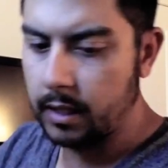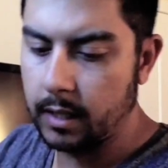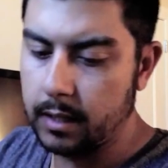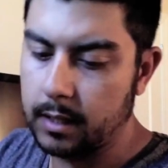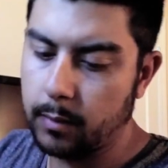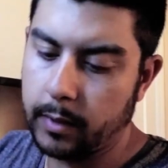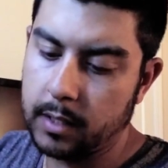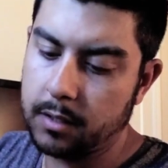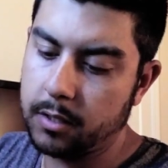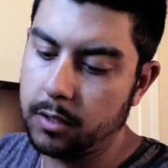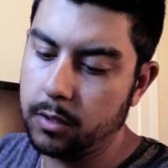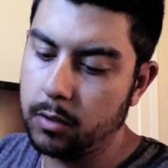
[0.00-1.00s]
is I went
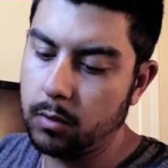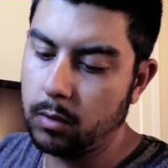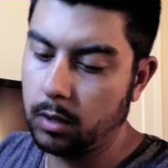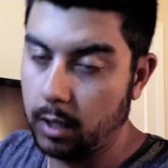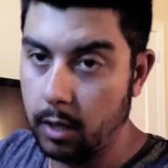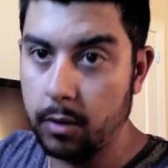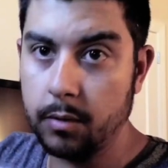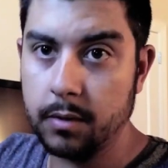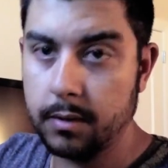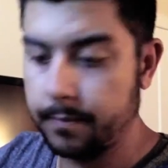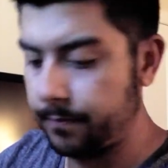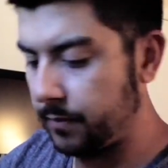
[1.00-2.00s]
to
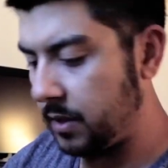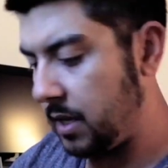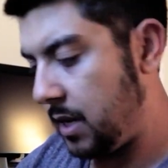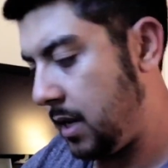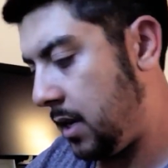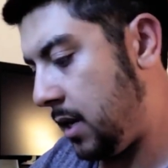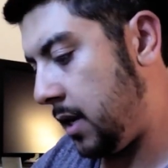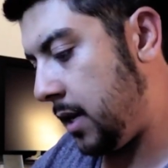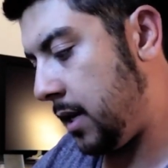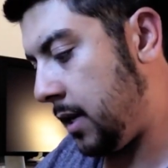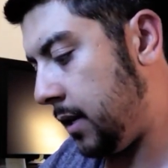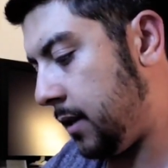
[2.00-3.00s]
Lowe's,
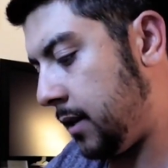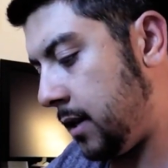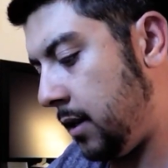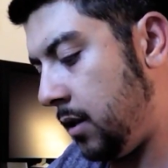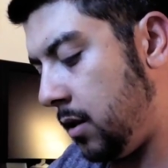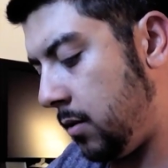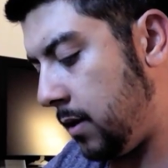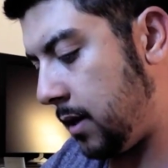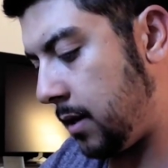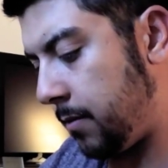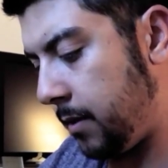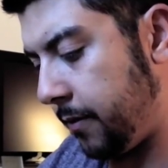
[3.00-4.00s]
and I said, you know what,
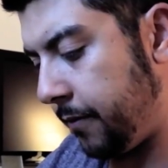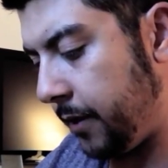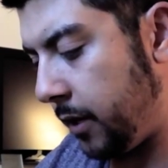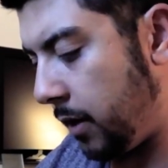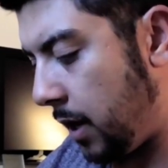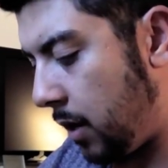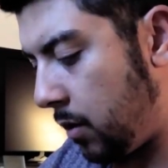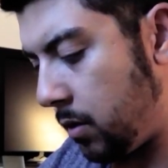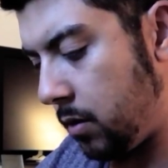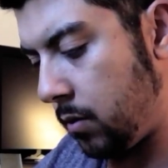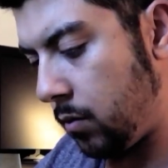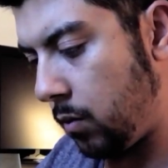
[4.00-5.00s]
I'm gonna figure out
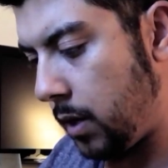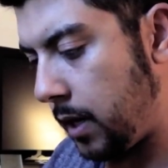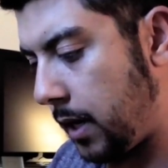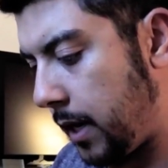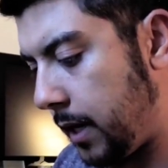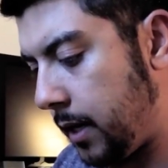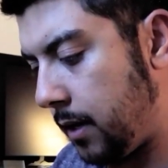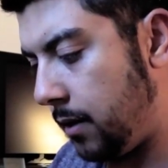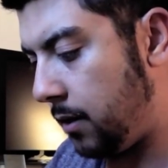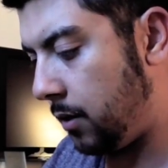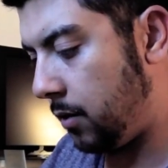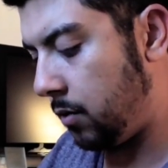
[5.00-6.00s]
what I can
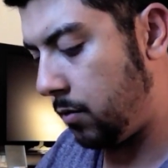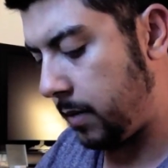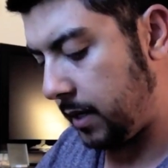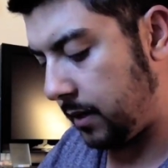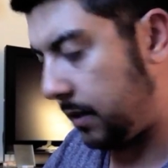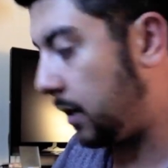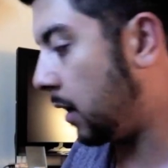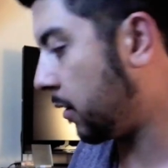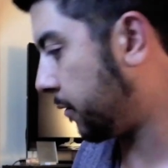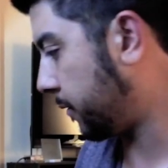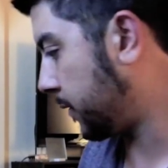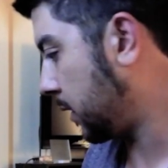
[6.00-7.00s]
do
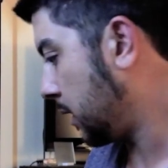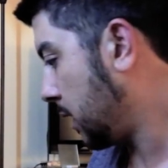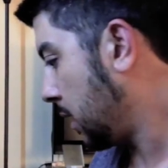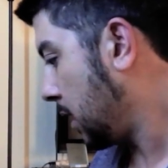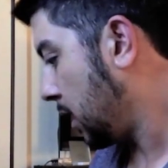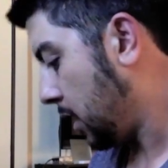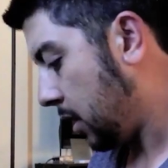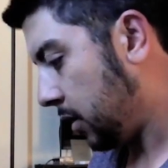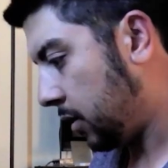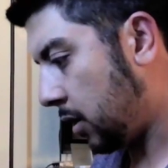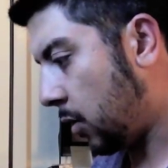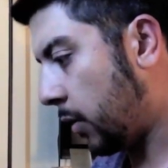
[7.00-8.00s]
myself.
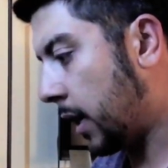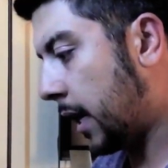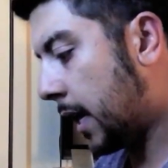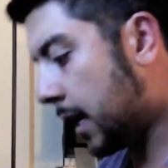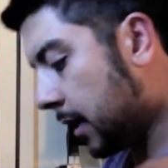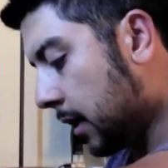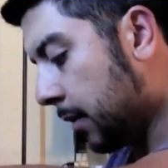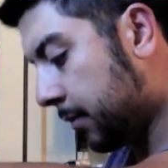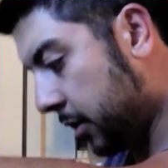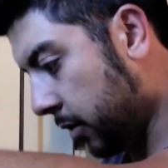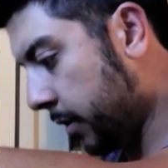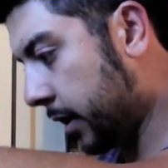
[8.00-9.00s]
So what I ended up
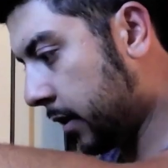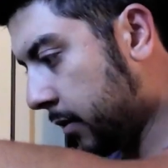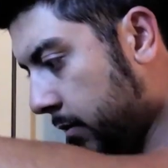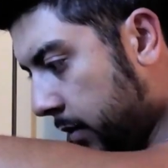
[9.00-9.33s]
doing